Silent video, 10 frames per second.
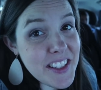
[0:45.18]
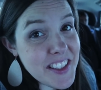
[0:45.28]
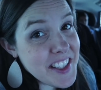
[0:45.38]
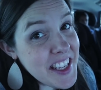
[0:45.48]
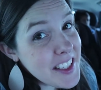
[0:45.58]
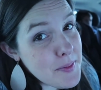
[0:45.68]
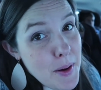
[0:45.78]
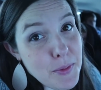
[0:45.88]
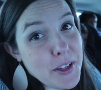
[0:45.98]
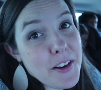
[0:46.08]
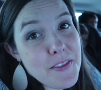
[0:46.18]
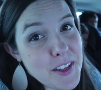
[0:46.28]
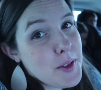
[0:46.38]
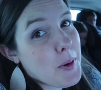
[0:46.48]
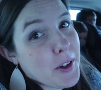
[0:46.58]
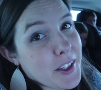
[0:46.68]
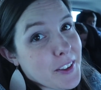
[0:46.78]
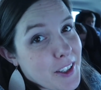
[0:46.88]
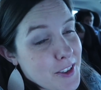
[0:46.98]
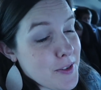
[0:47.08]
distinct memory of this parking
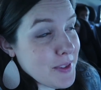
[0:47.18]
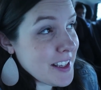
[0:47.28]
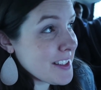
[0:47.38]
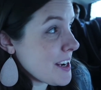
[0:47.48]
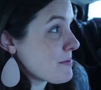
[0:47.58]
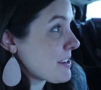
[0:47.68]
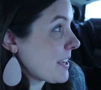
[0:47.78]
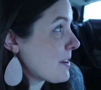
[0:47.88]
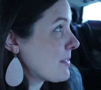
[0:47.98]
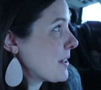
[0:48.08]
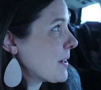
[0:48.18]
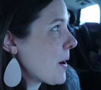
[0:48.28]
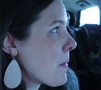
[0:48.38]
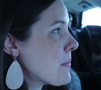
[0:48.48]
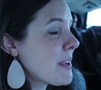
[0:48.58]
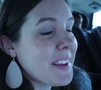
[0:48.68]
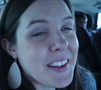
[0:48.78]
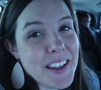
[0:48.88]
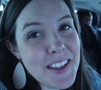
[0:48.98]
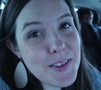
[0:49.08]
garage from last time we came here,
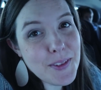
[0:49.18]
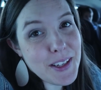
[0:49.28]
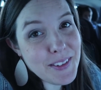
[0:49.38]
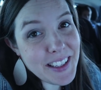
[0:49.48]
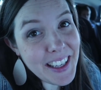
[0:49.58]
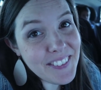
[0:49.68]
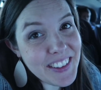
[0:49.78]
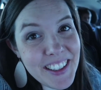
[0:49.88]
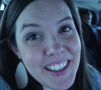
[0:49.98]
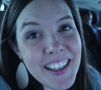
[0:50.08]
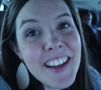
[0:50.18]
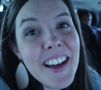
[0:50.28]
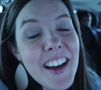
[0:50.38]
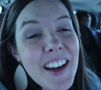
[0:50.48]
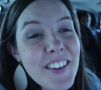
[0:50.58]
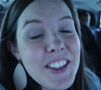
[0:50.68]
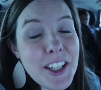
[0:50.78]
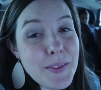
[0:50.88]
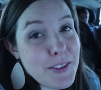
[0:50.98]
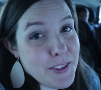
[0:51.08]
because when we came here,
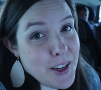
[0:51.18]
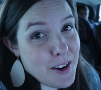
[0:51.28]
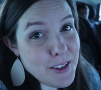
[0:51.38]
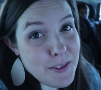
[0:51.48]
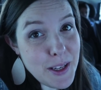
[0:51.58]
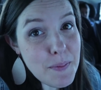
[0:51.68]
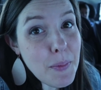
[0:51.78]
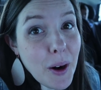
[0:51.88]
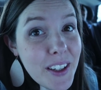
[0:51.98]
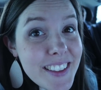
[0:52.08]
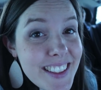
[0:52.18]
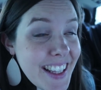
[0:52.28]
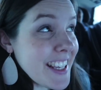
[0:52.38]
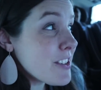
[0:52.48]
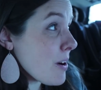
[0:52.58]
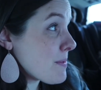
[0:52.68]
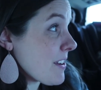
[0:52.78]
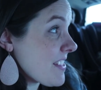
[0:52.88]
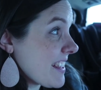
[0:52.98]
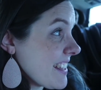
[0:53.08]
Jeremy forgot where we'd parked. Like, he dropped
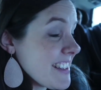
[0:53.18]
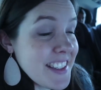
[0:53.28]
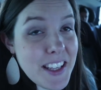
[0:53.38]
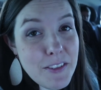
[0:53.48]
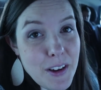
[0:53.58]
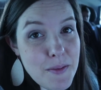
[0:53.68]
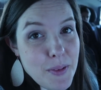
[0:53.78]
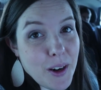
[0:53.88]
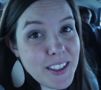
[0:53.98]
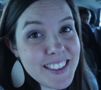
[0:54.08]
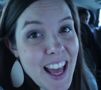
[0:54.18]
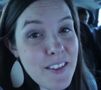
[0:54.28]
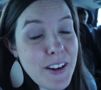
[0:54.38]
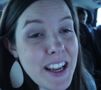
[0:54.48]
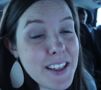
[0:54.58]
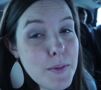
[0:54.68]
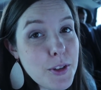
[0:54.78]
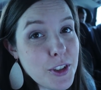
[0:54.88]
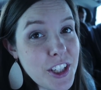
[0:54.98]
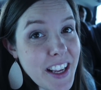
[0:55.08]
off the kids and he went and parked, and we ended up
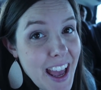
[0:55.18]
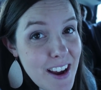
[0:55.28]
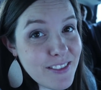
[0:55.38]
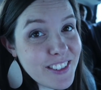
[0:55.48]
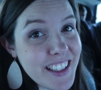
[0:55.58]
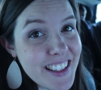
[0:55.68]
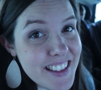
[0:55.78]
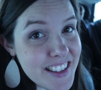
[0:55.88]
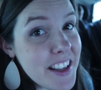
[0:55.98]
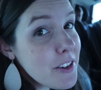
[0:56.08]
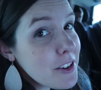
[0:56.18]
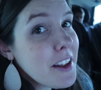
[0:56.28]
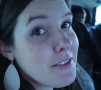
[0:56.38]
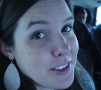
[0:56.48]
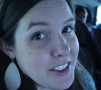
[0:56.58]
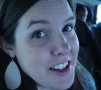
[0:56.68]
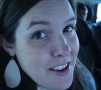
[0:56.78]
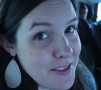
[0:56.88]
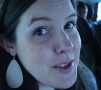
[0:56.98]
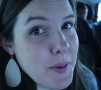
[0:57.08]
searching every single level
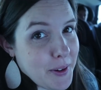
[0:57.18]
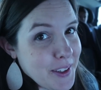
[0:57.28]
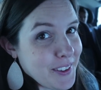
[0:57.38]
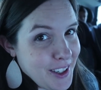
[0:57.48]
of this parking